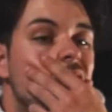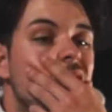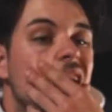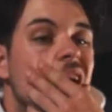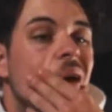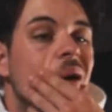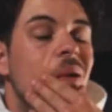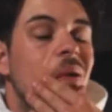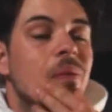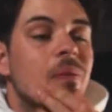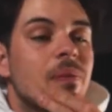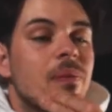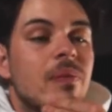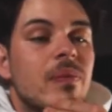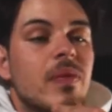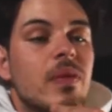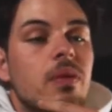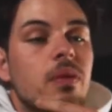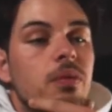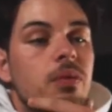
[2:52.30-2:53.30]
Now,
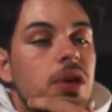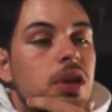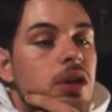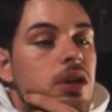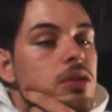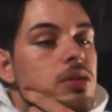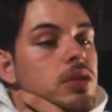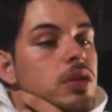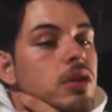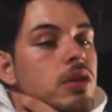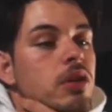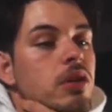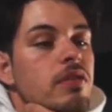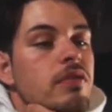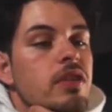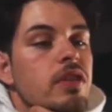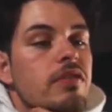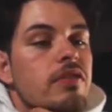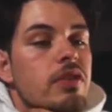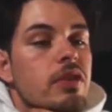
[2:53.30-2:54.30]
we can use the
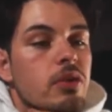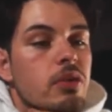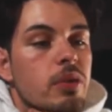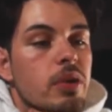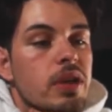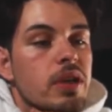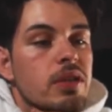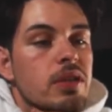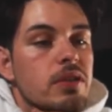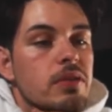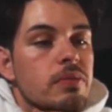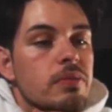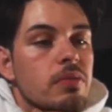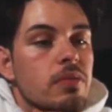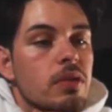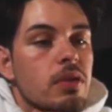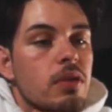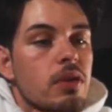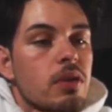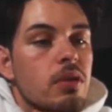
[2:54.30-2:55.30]
curve in a few ways.
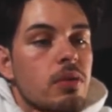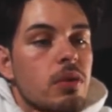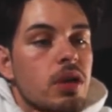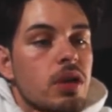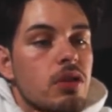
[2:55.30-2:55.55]
We